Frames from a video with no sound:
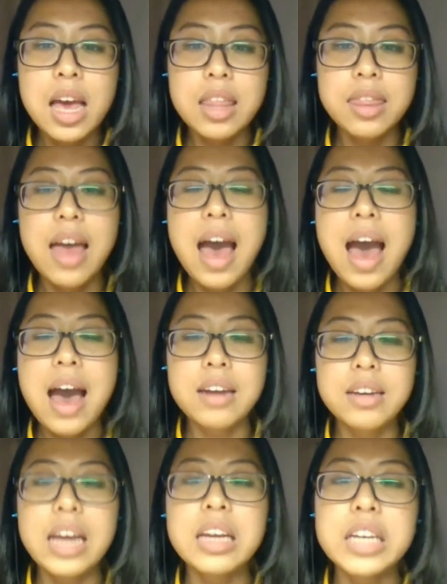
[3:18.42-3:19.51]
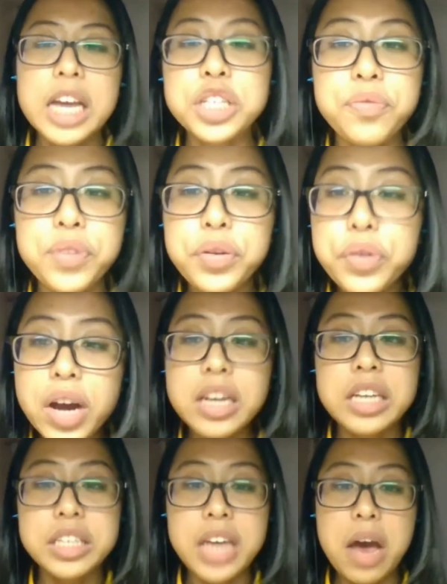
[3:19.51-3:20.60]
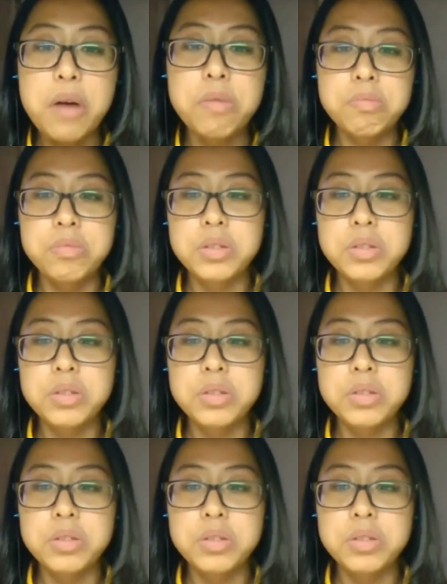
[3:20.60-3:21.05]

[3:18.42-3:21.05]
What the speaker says: that engaged the viewer in detail